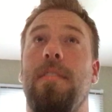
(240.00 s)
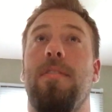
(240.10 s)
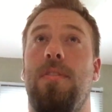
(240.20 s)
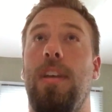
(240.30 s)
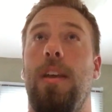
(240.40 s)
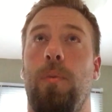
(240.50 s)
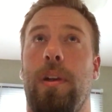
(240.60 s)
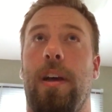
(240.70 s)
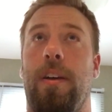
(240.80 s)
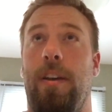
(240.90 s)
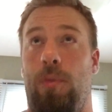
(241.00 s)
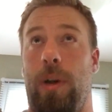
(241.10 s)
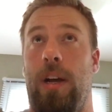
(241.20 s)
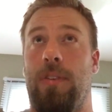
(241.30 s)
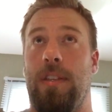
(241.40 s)
see what
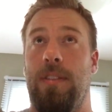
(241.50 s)
everyone else can